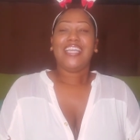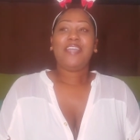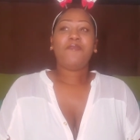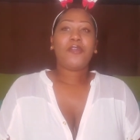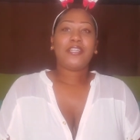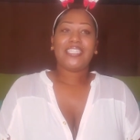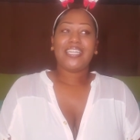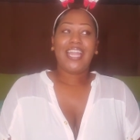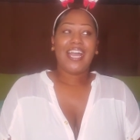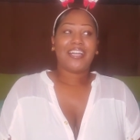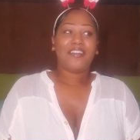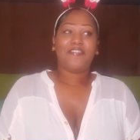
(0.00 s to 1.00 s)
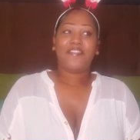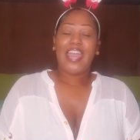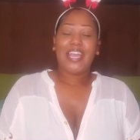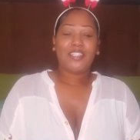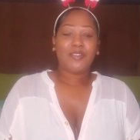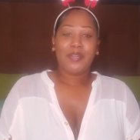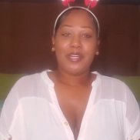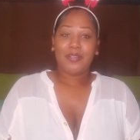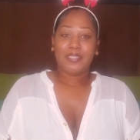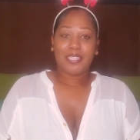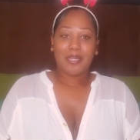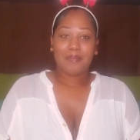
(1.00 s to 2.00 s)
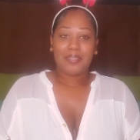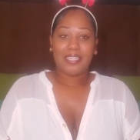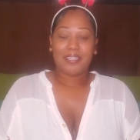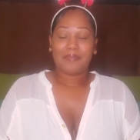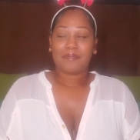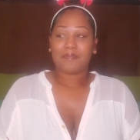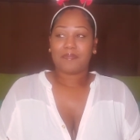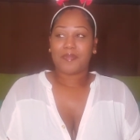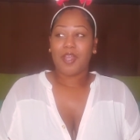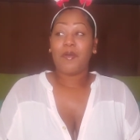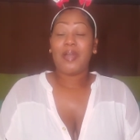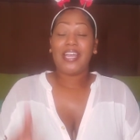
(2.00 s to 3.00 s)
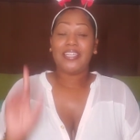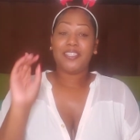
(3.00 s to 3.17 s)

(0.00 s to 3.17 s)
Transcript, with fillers: he worked at like a factory or something. Okay,